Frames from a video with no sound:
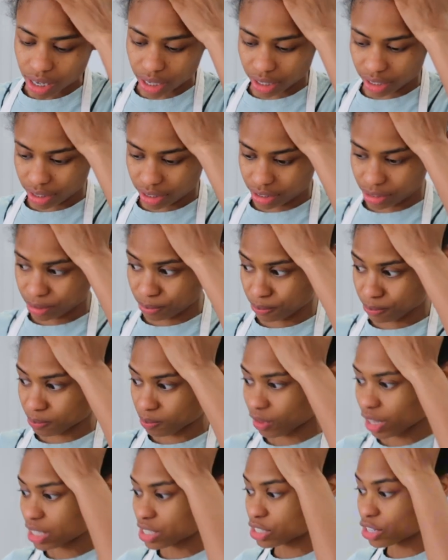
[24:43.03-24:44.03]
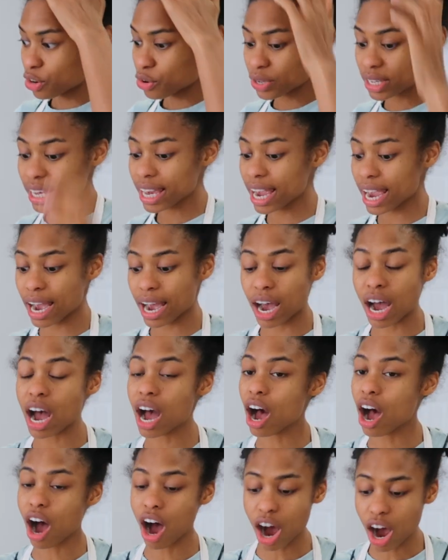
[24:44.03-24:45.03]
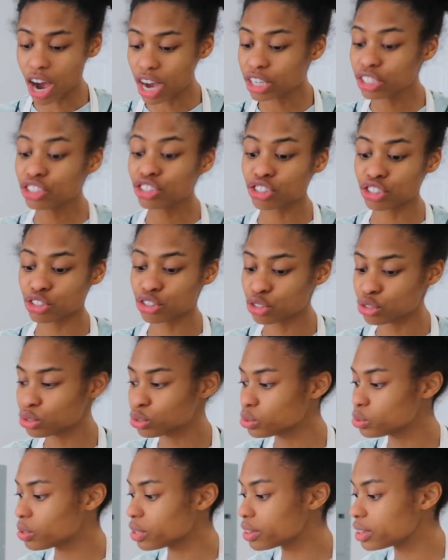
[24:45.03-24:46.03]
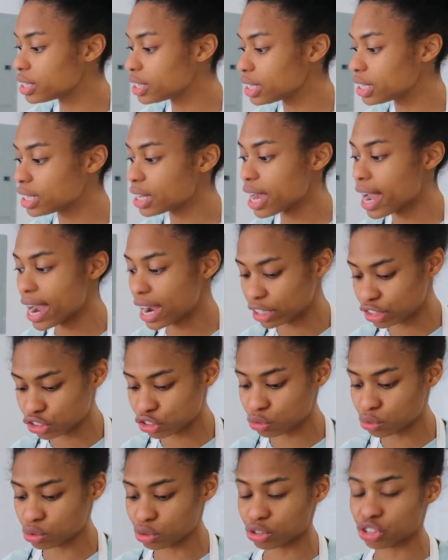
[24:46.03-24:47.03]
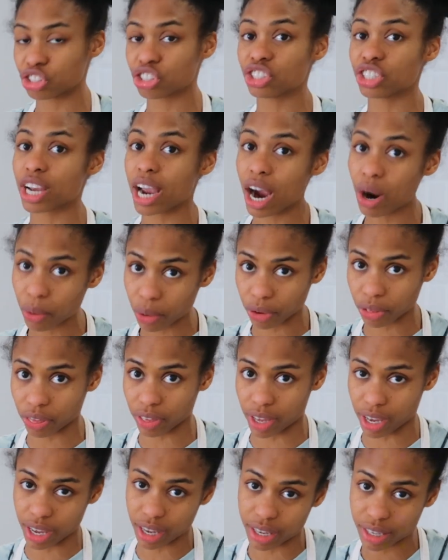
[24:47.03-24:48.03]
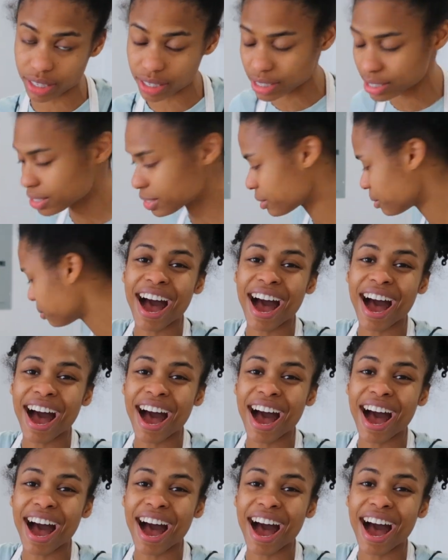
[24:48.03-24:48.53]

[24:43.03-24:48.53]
So yeah, on to the actual shower things.